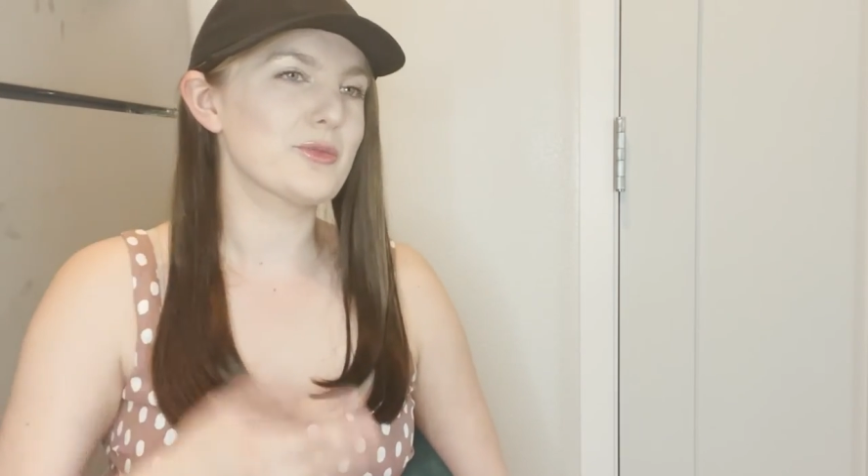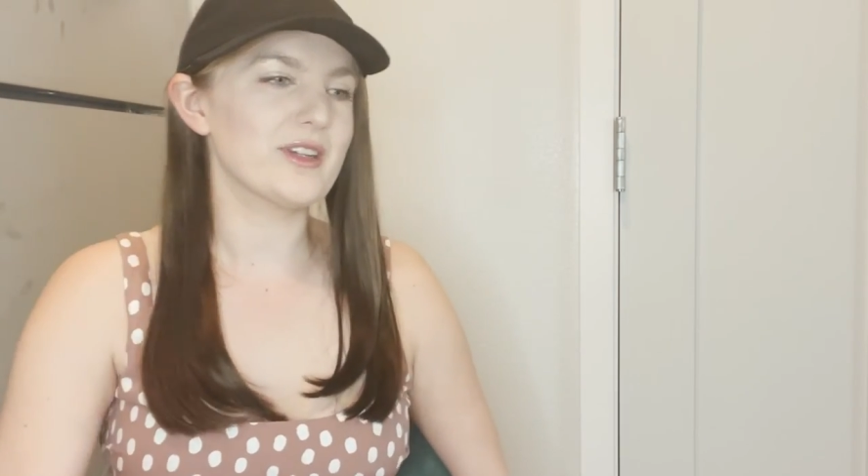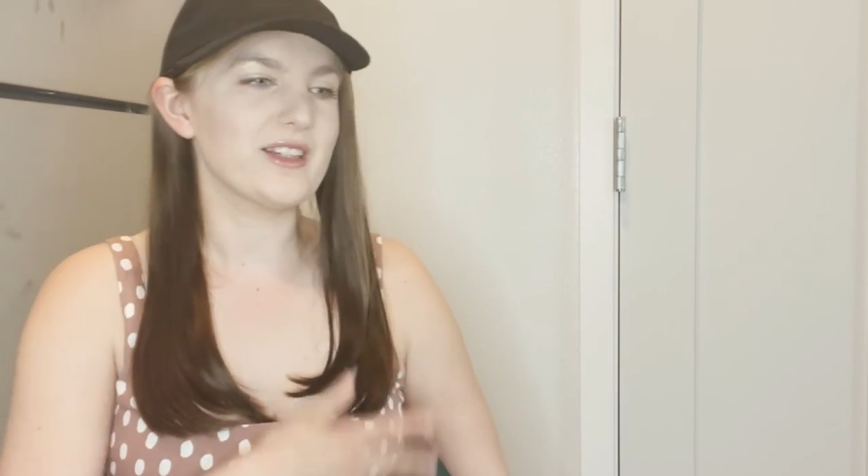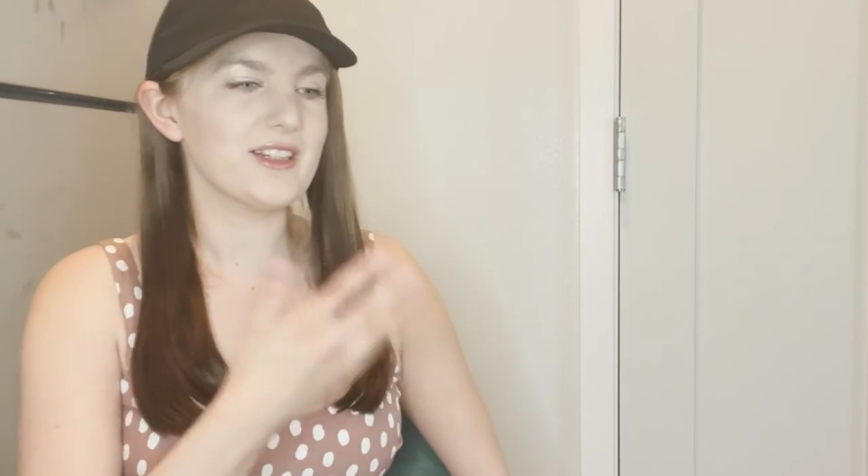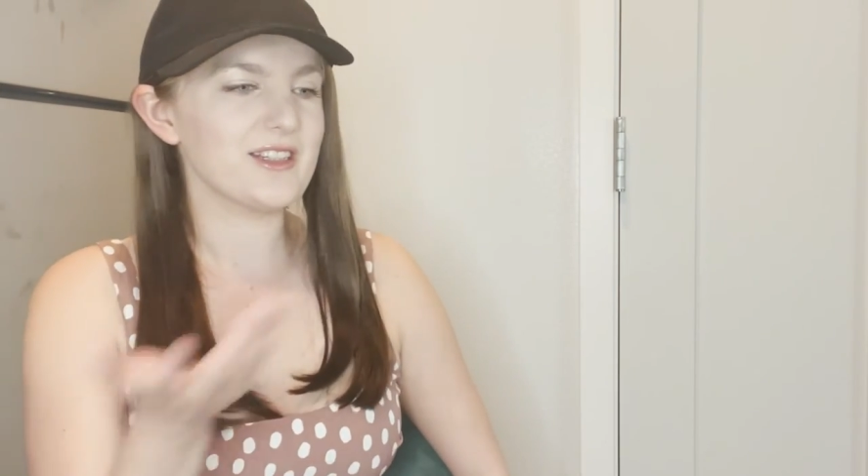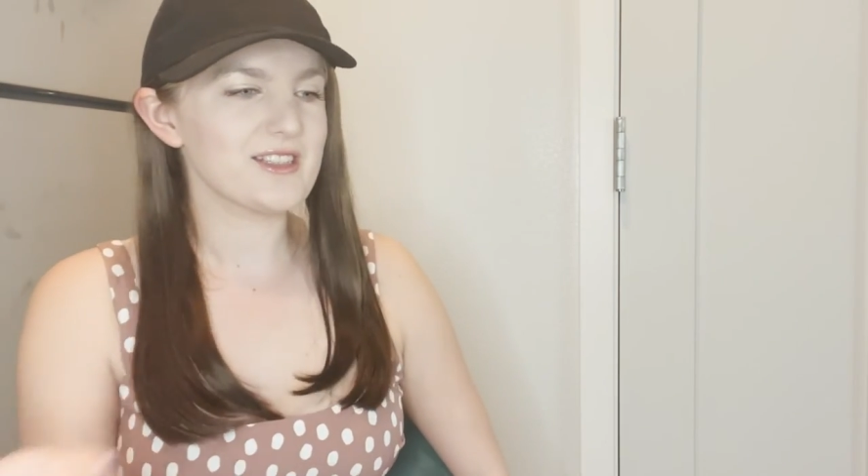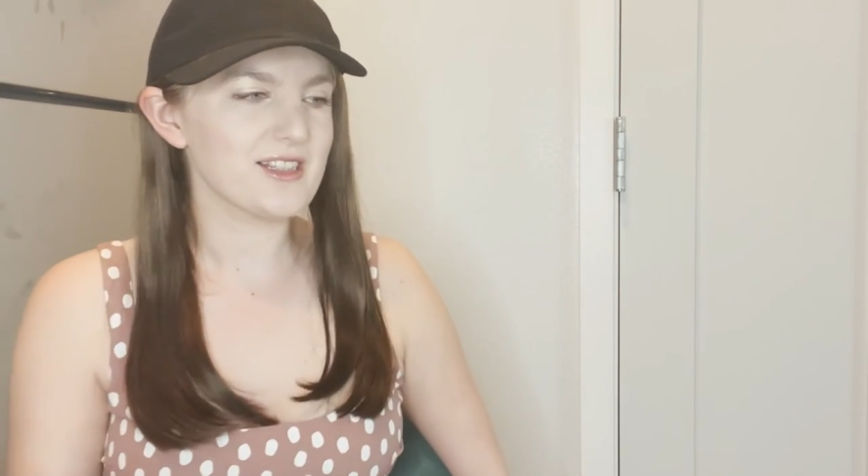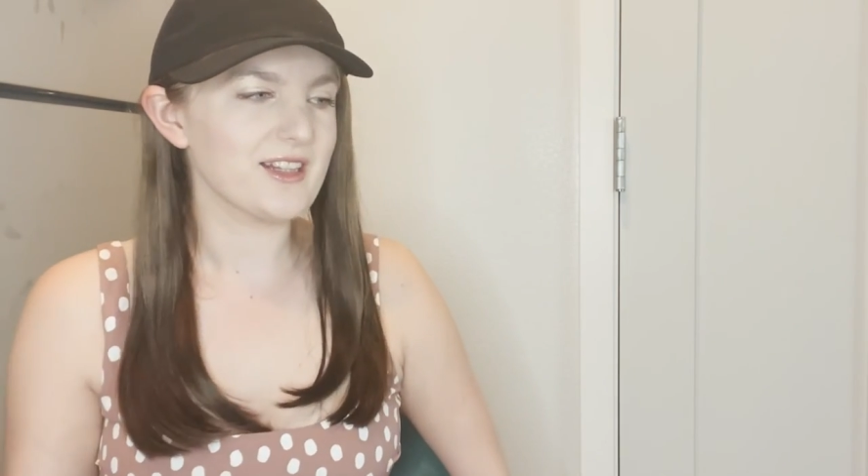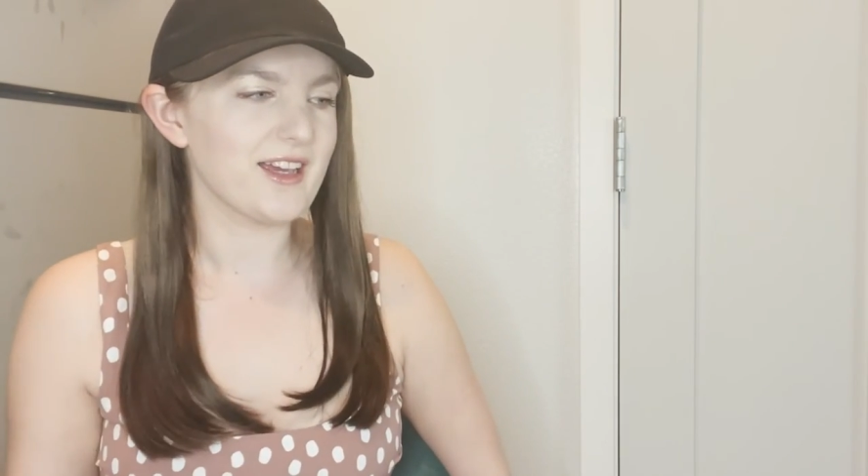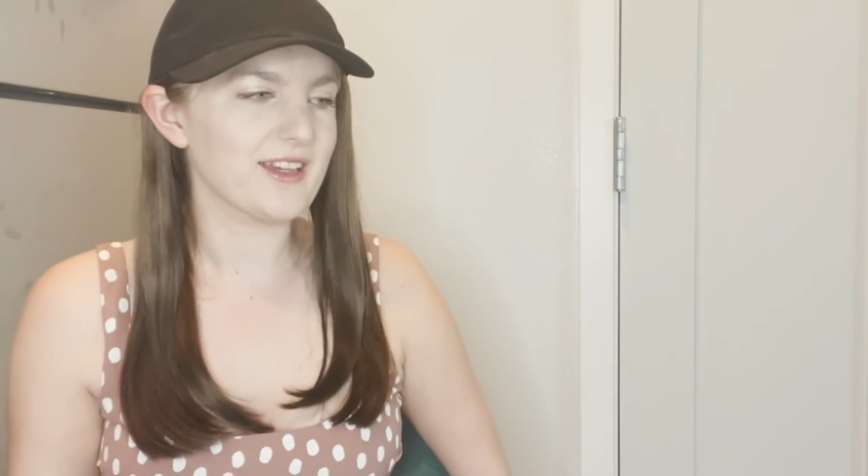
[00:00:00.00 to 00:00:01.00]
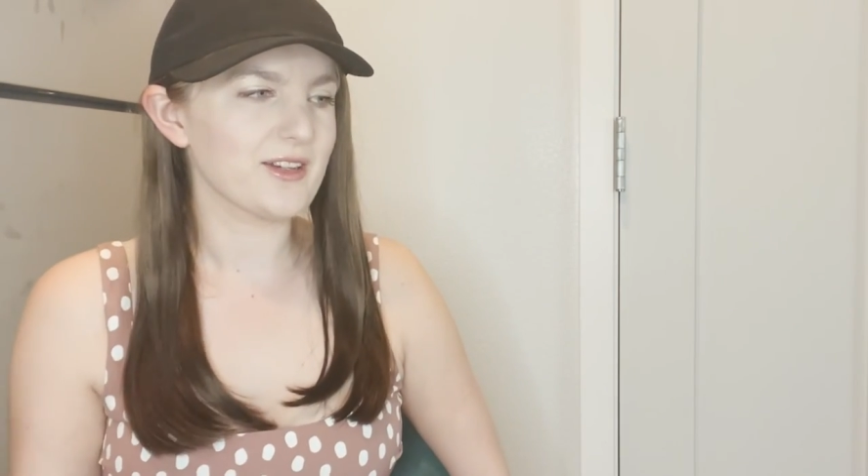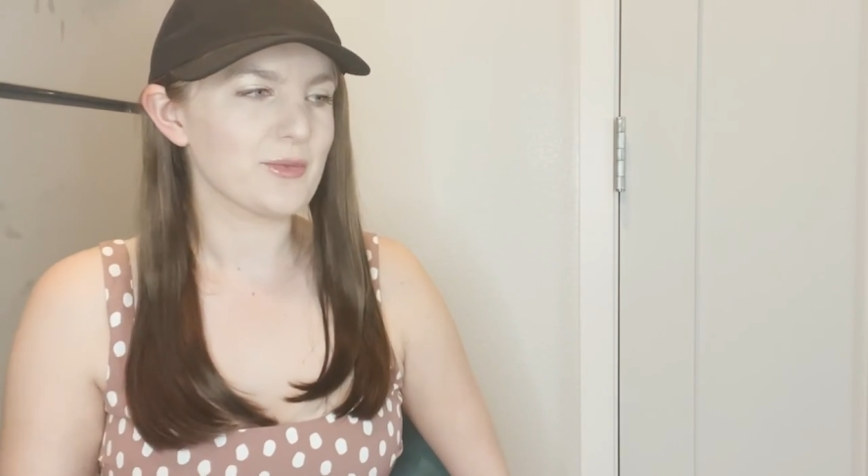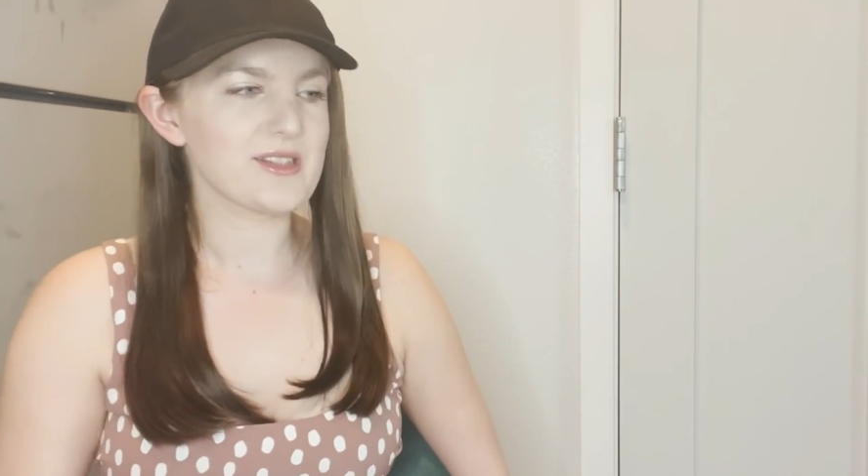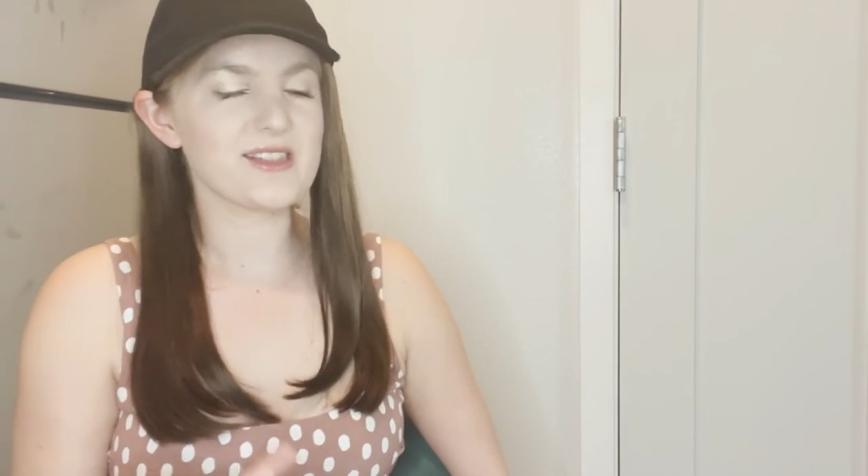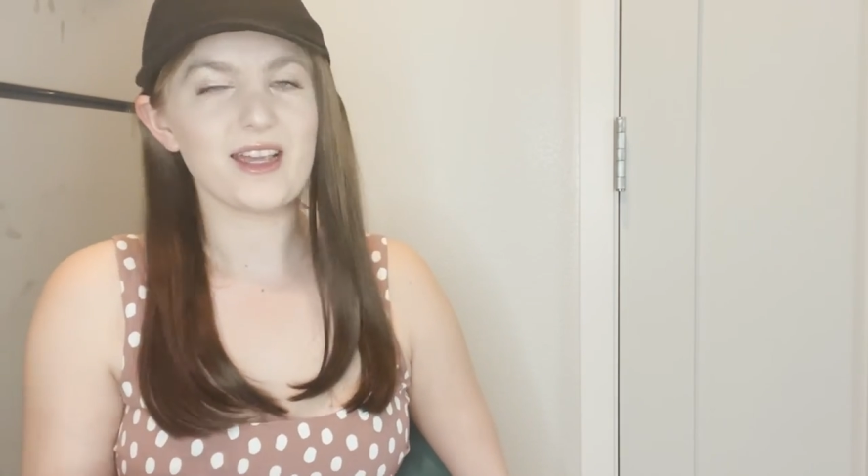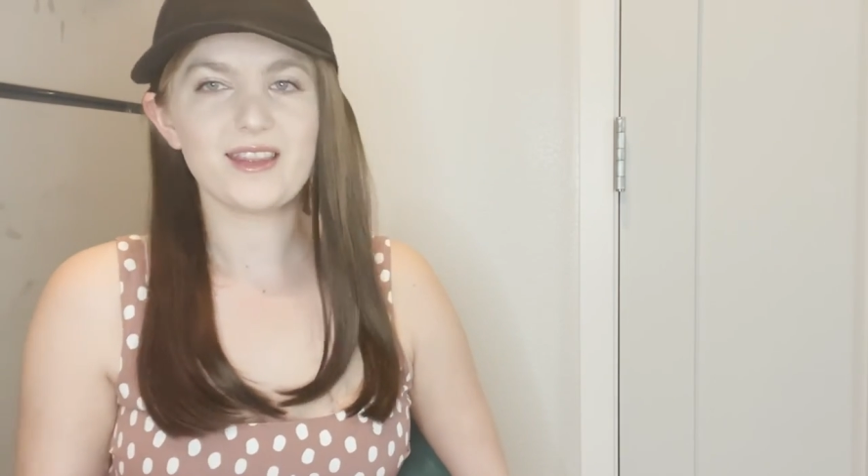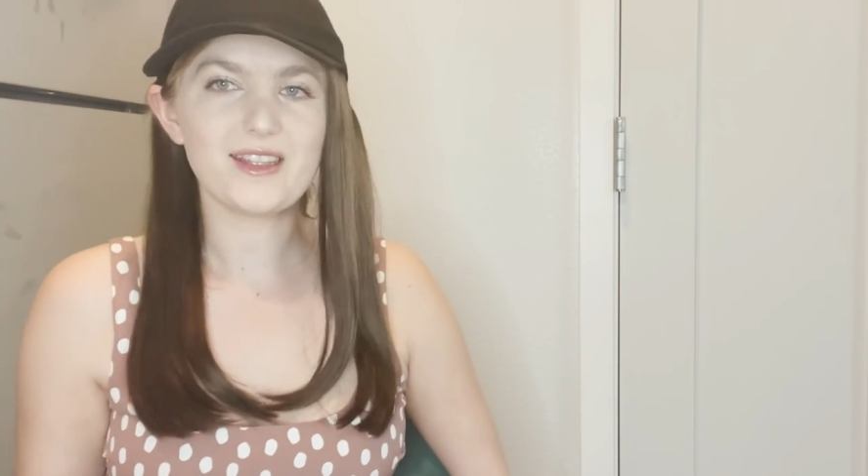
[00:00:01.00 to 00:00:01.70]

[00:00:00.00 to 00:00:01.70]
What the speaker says: where you need to like recite